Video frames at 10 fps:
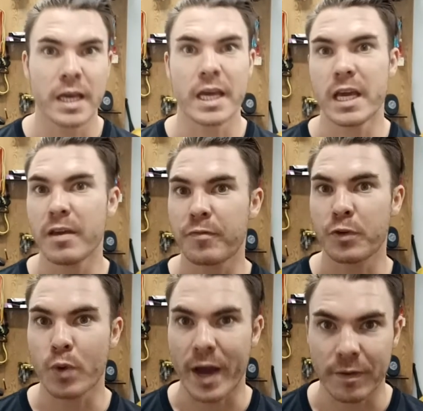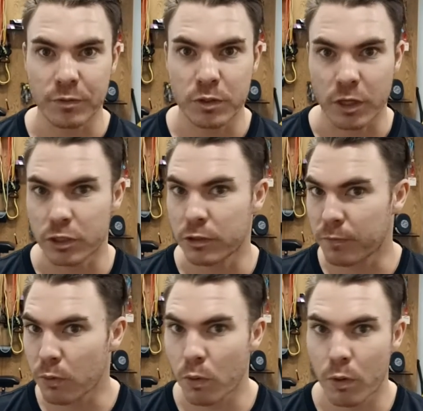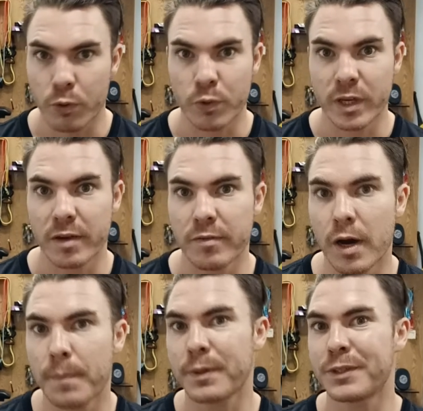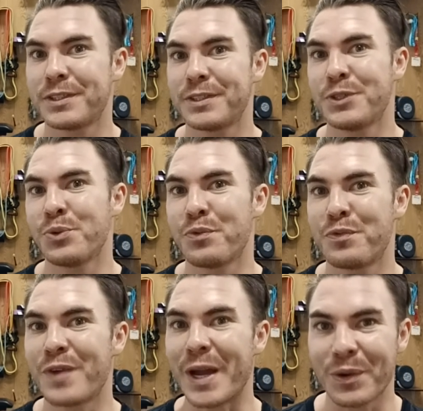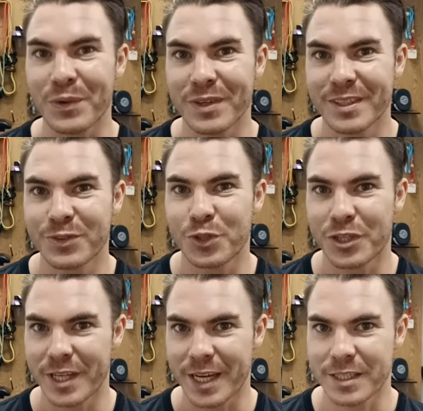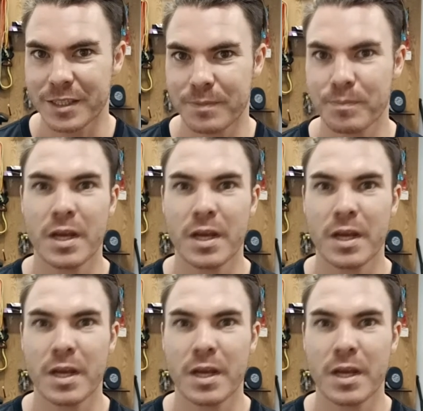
If you have to touch the floor or you give up, you fail the test.